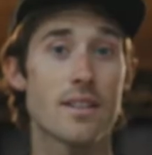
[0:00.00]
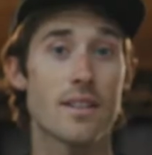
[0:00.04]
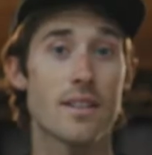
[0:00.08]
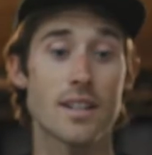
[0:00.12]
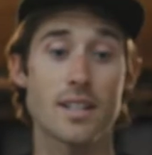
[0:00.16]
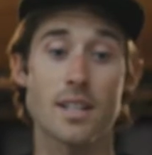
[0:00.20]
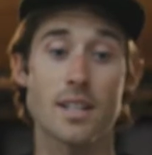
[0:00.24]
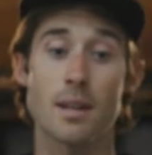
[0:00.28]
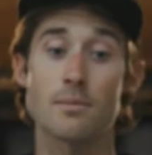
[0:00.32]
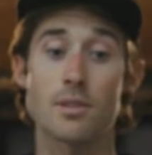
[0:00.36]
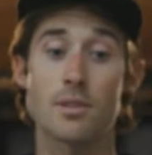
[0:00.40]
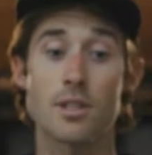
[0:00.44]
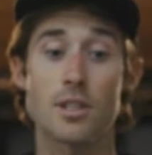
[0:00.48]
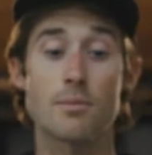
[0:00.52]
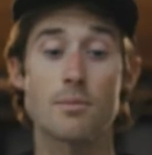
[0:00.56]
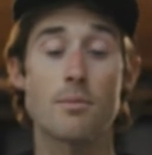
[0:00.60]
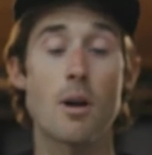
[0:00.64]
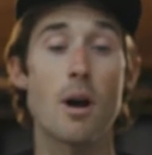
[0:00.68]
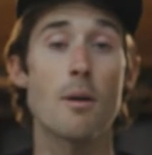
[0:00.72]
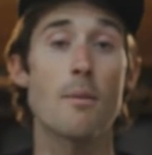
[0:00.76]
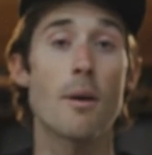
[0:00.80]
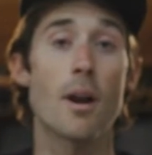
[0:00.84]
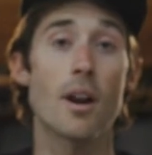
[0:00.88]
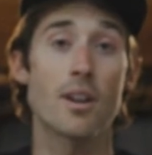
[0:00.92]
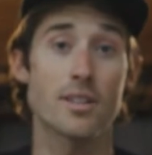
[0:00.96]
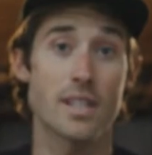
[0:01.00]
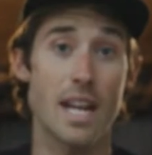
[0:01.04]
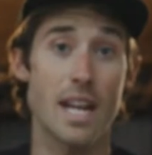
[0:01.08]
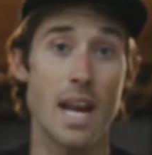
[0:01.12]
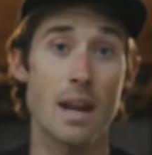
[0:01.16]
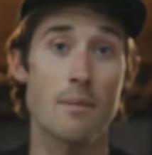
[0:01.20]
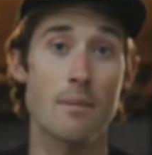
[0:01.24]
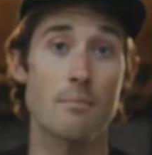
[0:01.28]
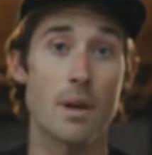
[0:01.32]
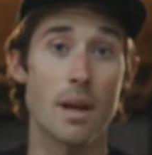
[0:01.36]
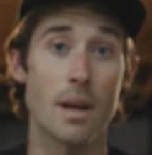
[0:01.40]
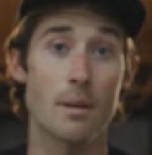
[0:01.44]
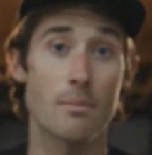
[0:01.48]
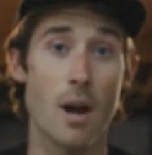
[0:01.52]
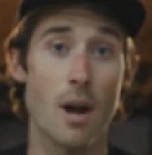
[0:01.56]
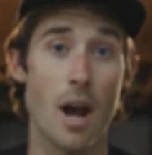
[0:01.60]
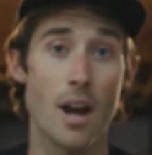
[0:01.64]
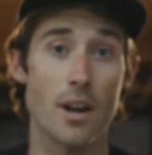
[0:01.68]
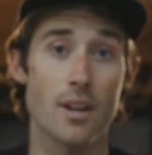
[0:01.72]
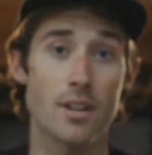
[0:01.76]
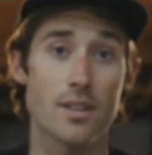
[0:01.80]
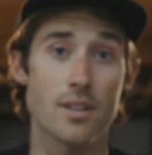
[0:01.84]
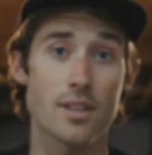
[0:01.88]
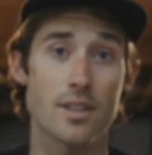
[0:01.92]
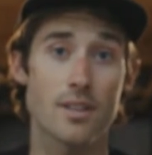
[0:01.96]
This comes in small bottles and big
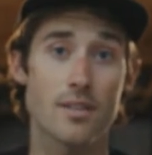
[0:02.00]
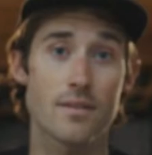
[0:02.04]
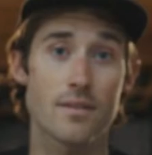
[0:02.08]
bottles.